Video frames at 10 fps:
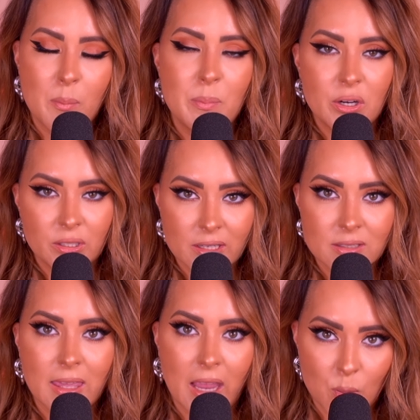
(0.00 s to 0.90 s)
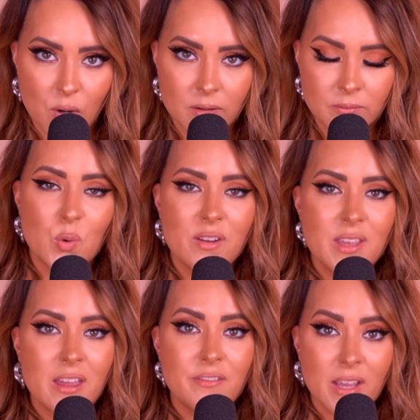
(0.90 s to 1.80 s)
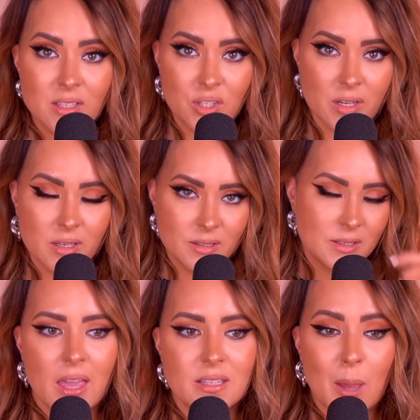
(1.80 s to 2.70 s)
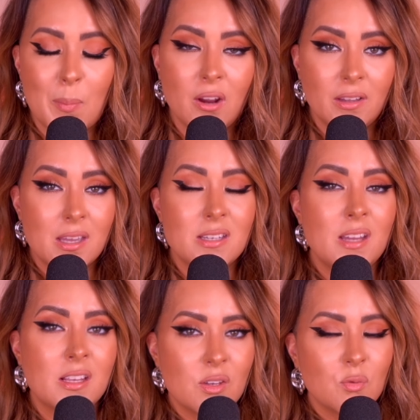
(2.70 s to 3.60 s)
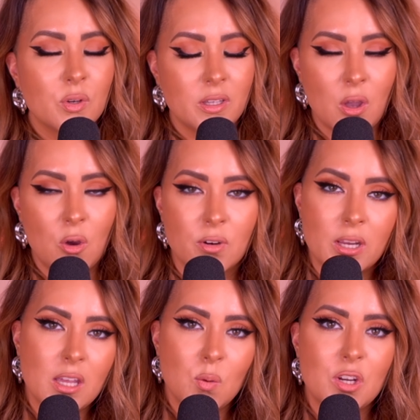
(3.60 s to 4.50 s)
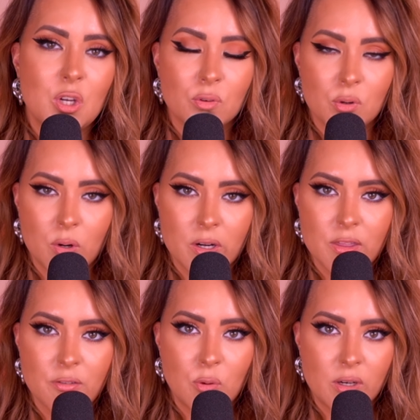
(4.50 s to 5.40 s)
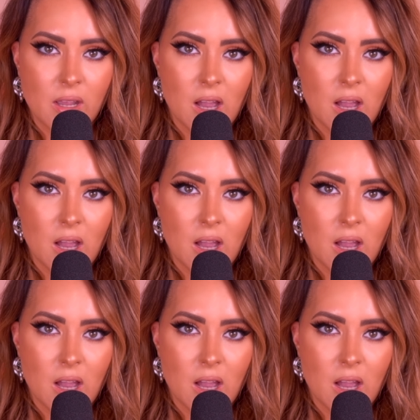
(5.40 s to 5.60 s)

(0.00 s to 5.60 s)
mirrorless camera. One of the advantages is that apparently it doesn't really overheat when you record in the 4K